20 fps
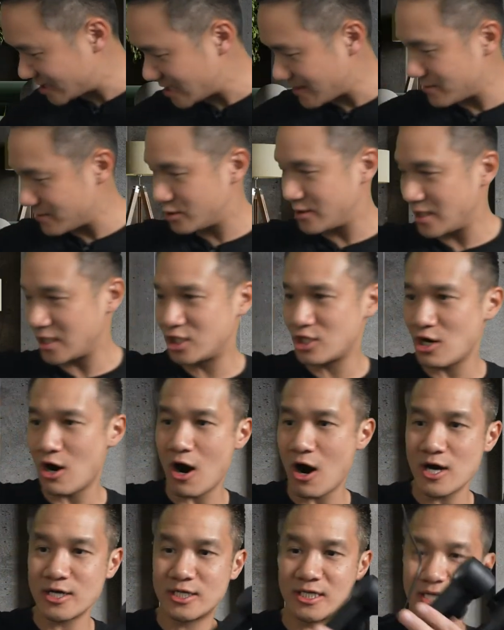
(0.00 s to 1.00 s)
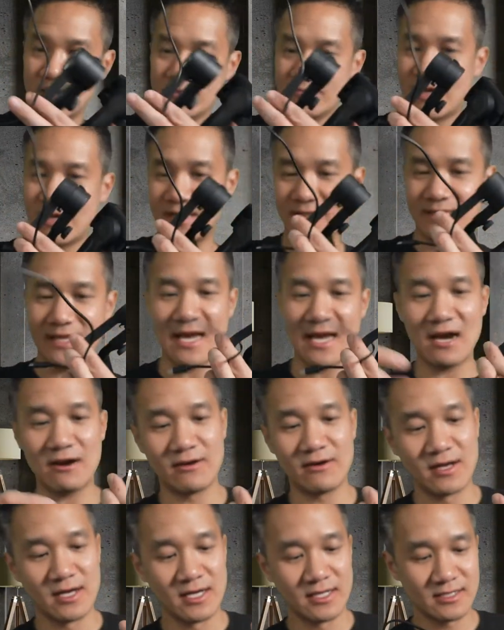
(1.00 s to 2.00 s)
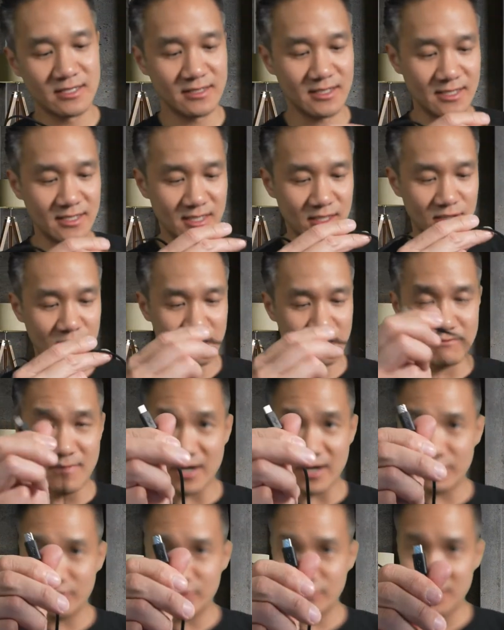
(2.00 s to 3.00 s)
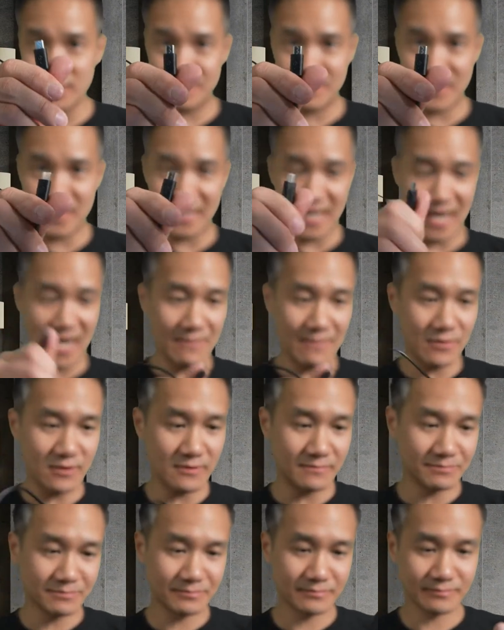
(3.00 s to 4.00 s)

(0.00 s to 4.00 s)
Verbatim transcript: demonstrate charging it right now. So this is your micro USB cable.